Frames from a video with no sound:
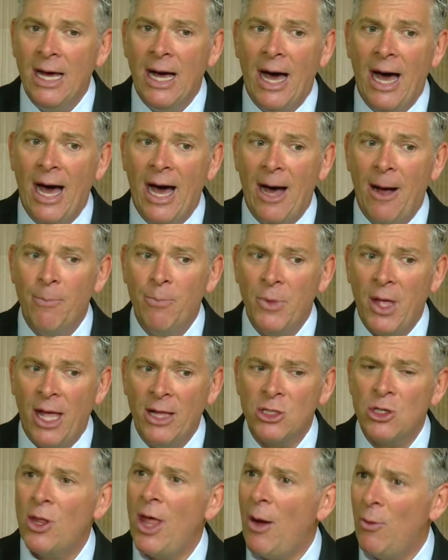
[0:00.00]
um,
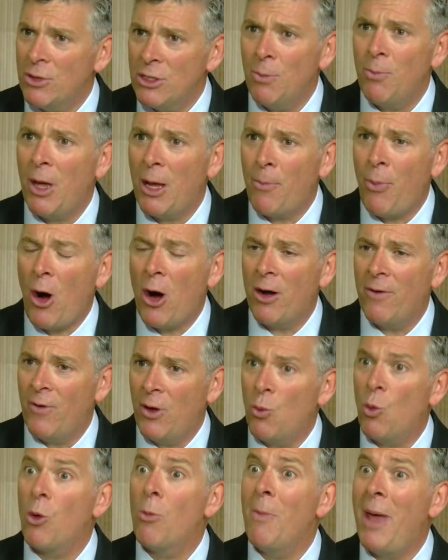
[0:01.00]
and so that was a big part of
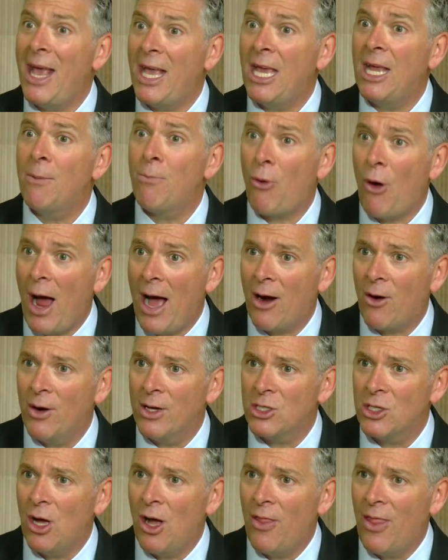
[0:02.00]
it. We're making
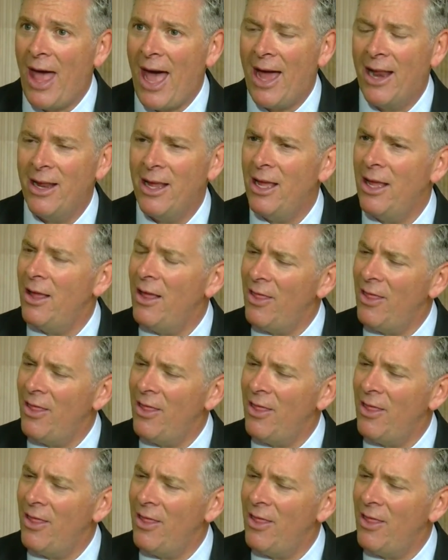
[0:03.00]
progress on that.